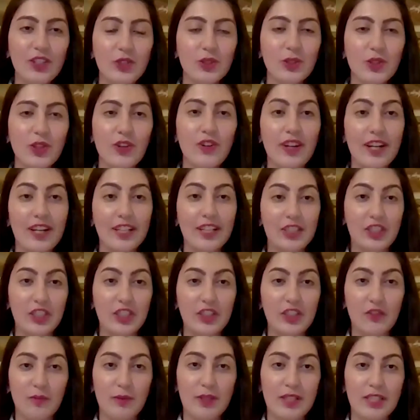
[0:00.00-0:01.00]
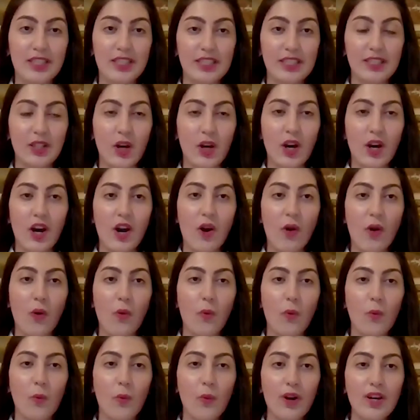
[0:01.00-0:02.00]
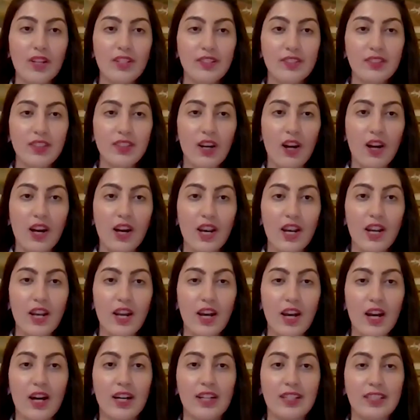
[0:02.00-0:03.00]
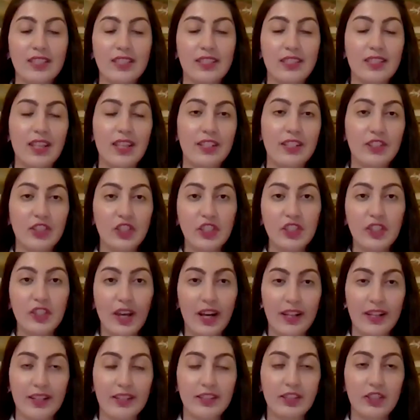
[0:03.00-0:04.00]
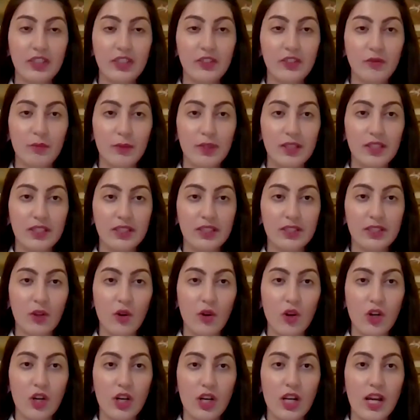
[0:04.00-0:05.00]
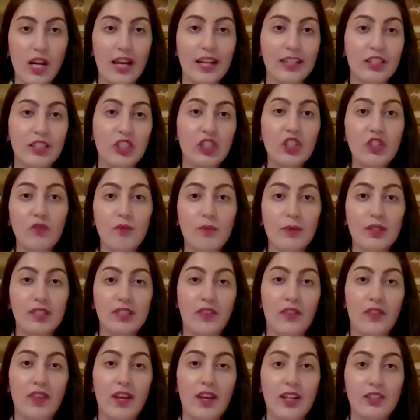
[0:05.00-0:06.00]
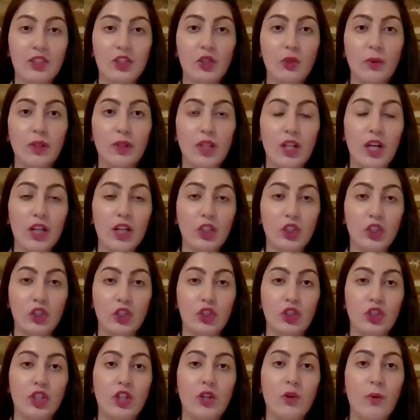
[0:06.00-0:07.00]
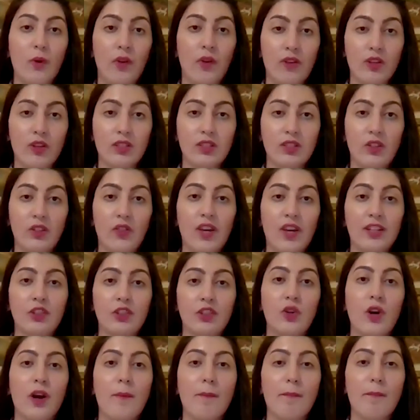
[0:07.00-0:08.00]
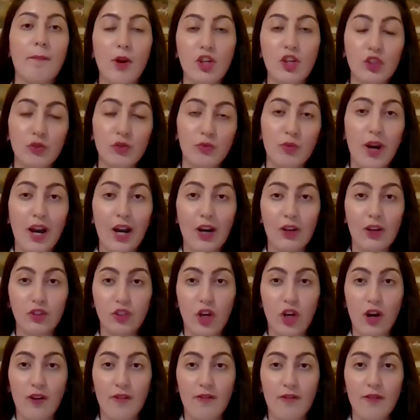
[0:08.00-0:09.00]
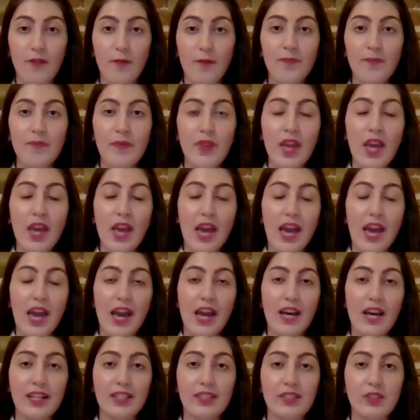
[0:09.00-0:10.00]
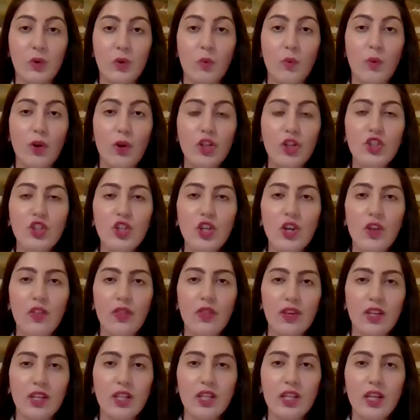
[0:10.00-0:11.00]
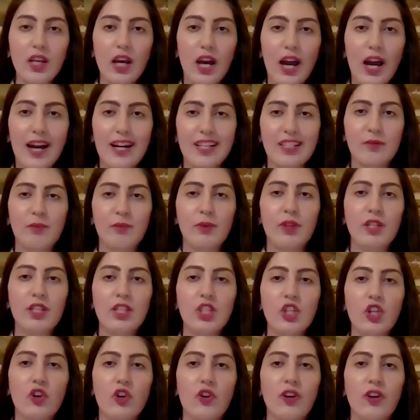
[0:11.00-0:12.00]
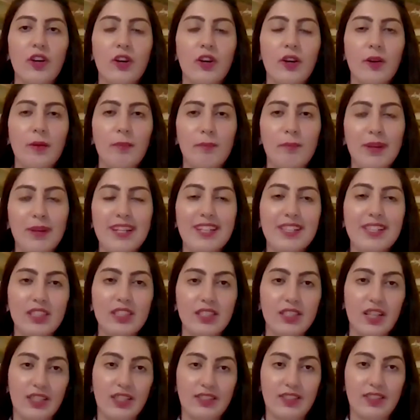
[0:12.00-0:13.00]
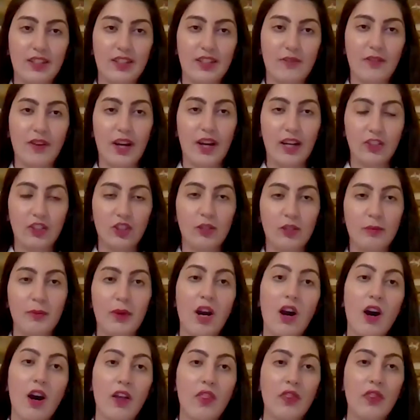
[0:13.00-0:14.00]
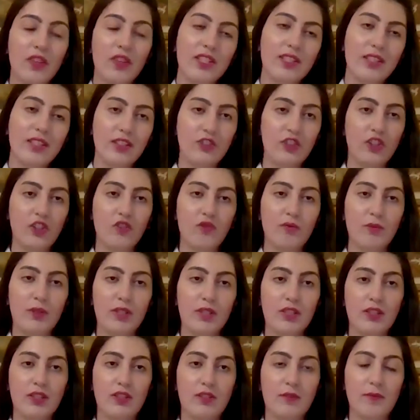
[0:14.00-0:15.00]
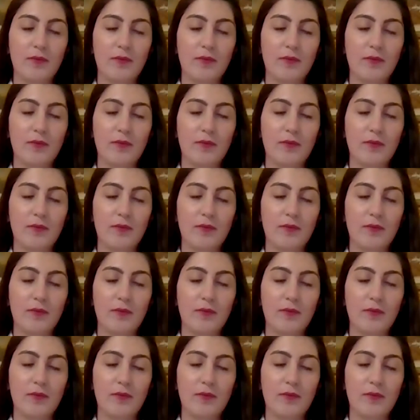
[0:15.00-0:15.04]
to your achievements, what are an achievement or achievements that you would like to share with us that you are most proud of? And what do you think has been your biggest success factor behind these achievements?